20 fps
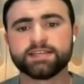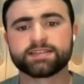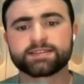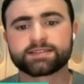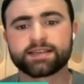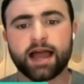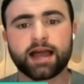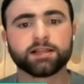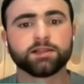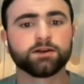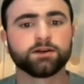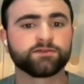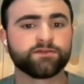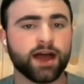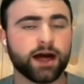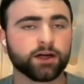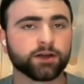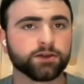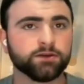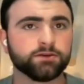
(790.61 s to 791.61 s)
these
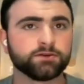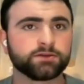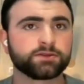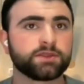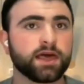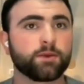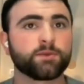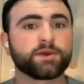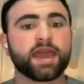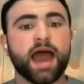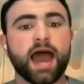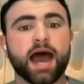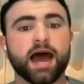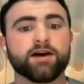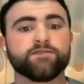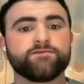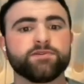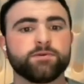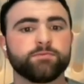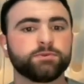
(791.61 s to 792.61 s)
siloed values that we
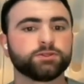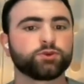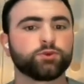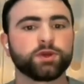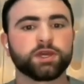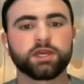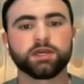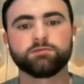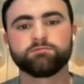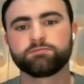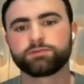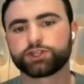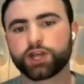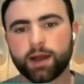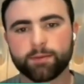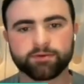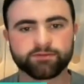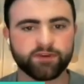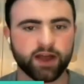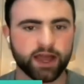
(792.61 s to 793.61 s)
have between
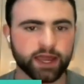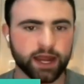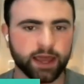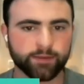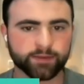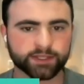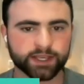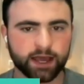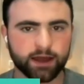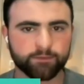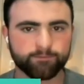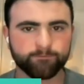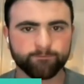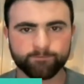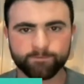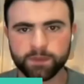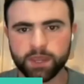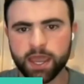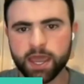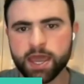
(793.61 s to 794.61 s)
Shopify and
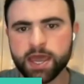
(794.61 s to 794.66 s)
Amazon.